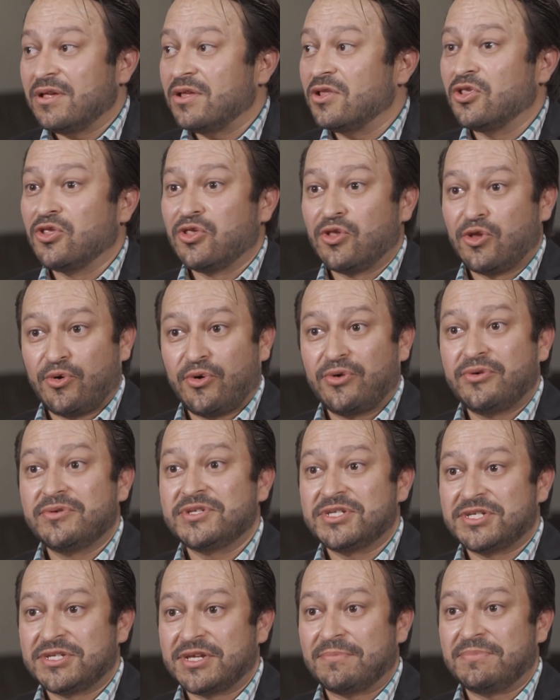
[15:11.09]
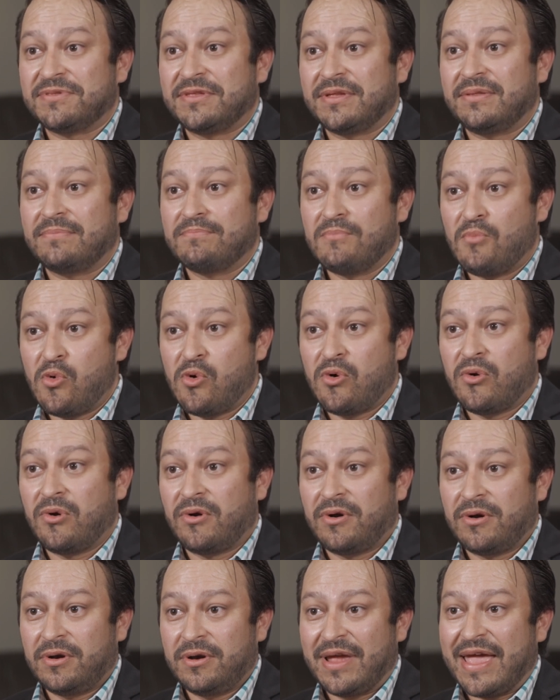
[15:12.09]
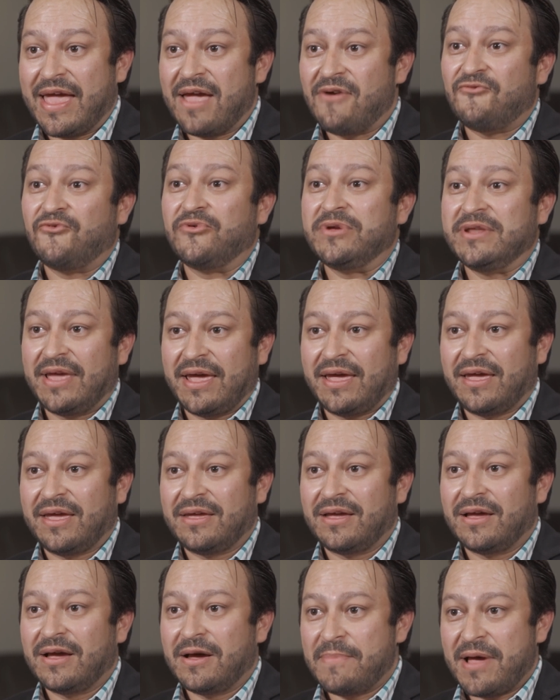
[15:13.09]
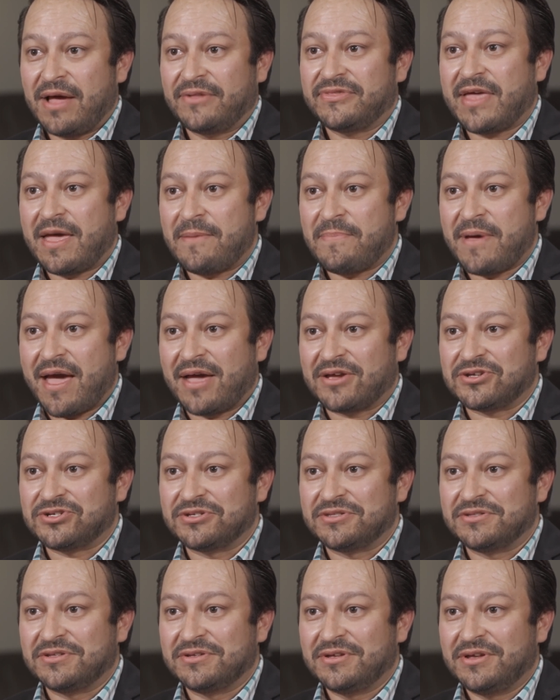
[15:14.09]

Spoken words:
Learn something more every day about that passion.